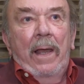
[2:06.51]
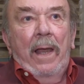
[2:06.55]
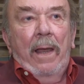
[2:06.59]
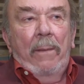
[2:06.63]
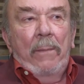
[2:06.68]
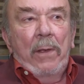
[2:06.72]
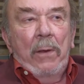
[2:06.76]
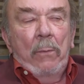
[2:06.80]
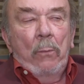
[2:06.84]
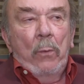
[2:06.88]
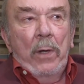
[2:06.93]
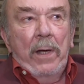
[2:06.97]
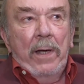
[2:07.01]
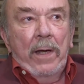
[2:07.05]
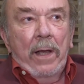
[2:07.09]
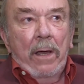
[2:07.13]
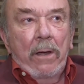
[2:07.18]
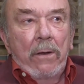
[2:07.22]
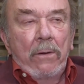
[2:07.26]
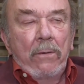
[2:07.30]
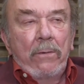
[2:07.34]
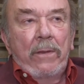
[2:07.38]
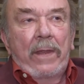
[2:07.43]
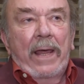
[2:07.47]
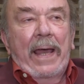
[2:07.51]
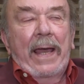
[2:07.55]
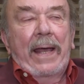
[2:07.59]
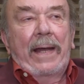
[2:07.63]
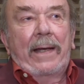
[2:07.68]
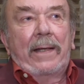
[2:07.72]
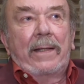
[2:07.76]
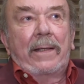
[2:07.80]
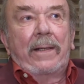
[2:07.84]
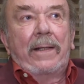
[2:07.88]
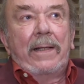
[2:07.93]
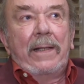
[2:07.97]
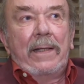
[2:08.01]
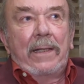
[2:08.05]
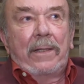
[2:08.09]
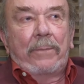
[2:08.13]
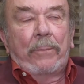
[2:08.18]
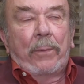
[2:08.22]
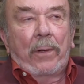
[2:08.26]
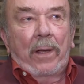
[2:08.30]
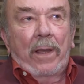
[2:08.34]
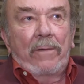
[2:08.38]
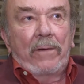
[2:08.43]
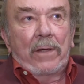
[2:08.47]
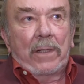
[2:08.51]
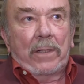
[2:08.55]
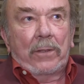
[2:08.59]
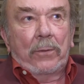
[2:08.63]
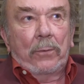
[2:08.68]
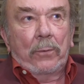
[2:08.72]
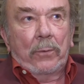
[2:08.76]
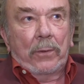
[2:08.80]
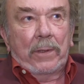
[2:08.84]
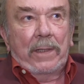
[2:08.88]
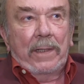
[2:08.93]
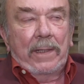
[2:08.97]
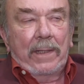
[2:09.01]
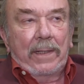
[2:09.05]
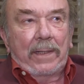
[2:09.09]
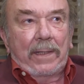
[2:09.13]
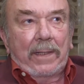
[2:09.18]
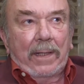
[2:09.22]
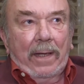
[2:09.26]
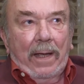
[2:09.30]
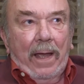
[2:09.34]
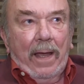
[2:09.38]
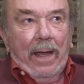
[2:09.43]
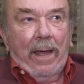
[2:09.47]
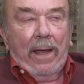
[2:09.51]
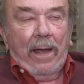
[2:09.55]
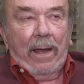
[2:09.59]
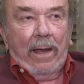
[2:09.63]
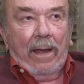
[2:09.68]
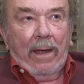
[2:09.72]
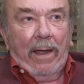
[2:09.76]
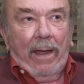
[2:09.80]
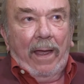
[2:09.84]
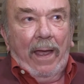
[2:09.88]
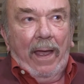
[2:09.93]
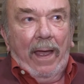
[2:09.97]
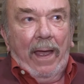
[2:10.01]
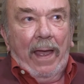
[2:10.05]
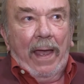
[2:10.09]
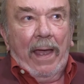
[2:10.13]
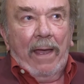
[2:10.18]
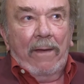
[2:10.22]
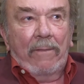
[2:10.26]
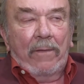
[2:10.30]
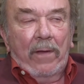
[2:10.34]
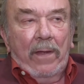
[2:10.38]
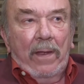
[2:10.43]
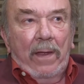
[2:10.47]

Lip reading: I mean, we know that these private sources have